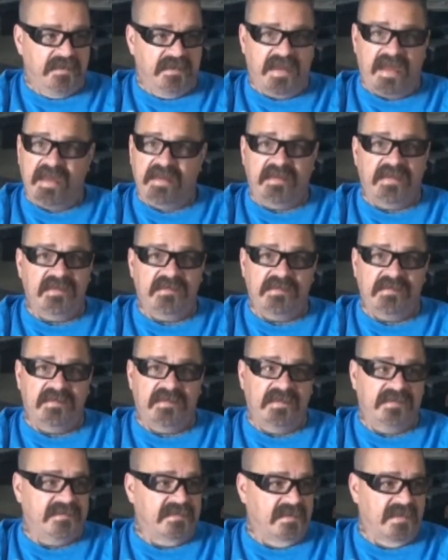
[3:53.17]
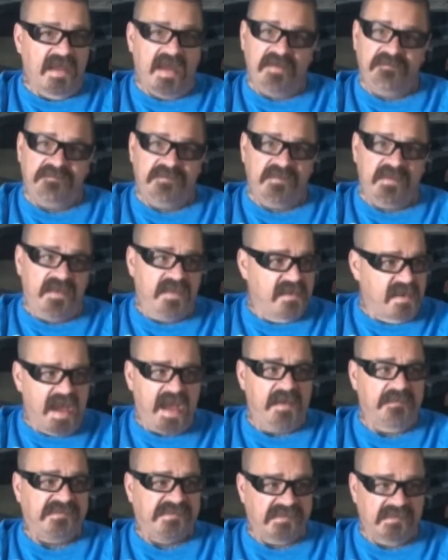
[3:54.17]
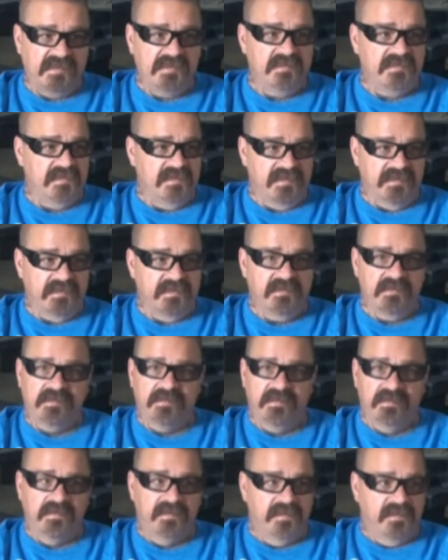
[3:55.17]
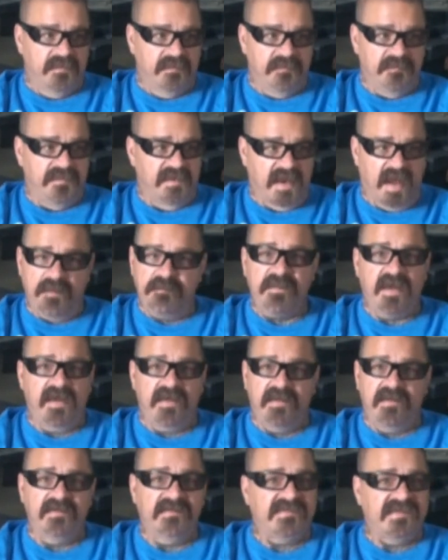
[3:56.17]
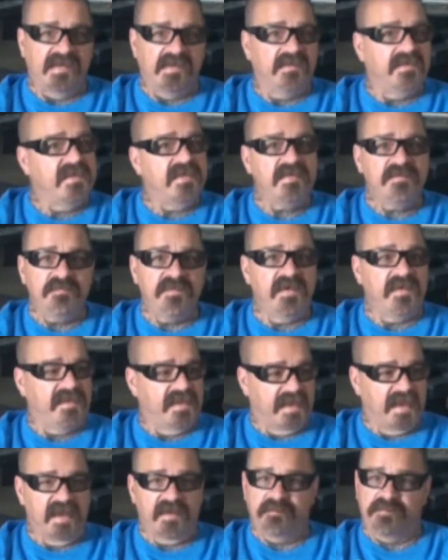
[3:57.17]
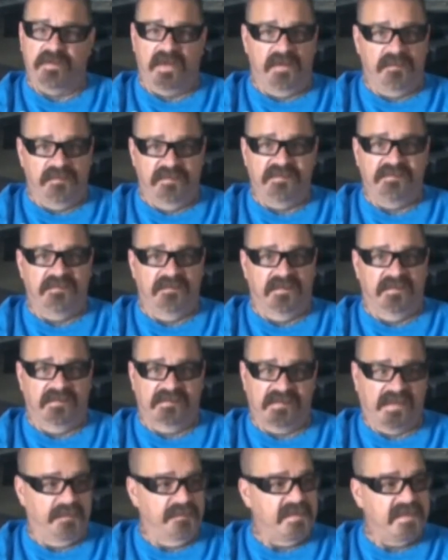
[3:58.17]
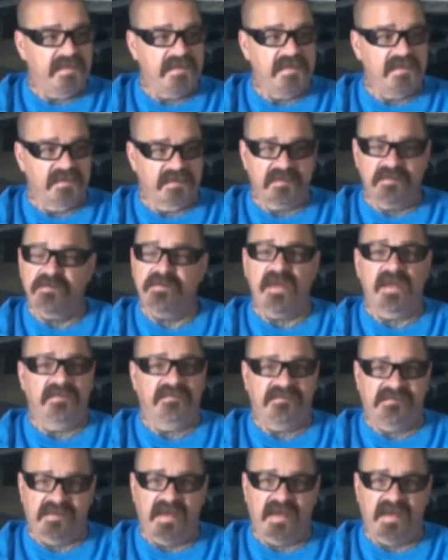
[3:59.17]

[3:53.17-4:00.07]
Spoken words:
can get their life together? Absolutely. But I'm not here to tell anybody they got a problem with drugs. I'm in here to create